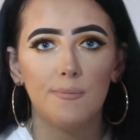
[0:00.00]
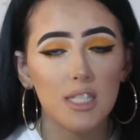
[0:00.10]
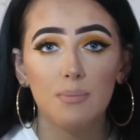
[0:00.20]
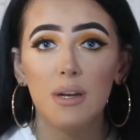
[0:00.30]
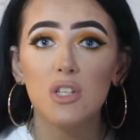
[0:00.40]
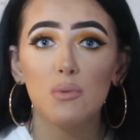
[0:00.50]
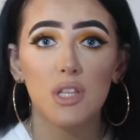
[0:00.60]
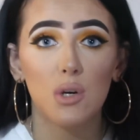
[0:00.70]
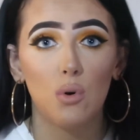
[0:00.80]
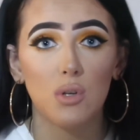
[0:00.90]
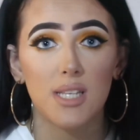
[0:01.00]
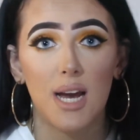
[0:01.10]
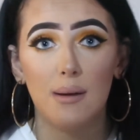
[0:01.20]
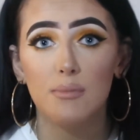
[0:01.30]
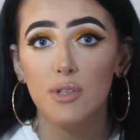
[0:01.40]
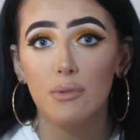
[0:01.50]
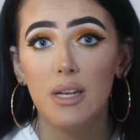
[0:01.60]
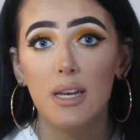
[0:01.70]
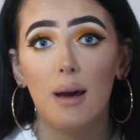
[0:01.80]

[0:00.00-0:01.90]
especially with the course that I'm doing.